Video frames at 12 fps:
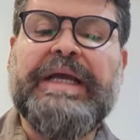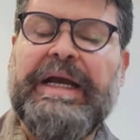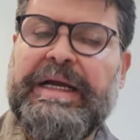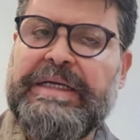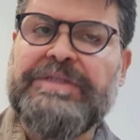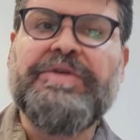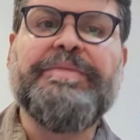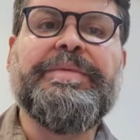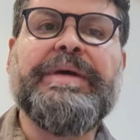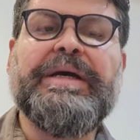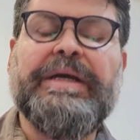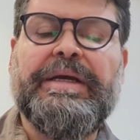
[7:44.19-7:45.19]

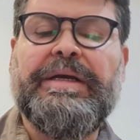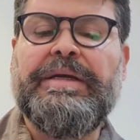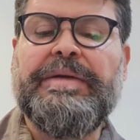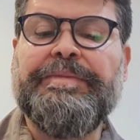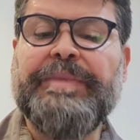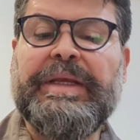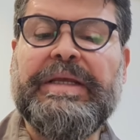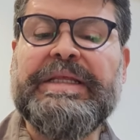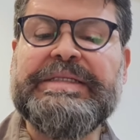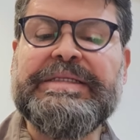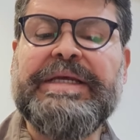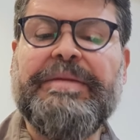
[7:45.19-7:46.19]
the
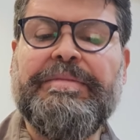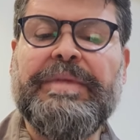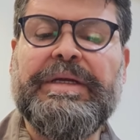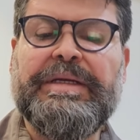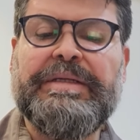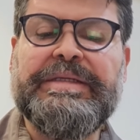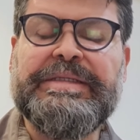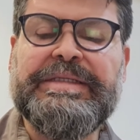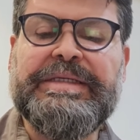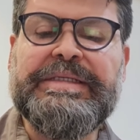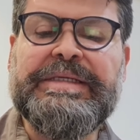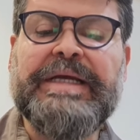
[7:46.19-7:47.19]
same disease,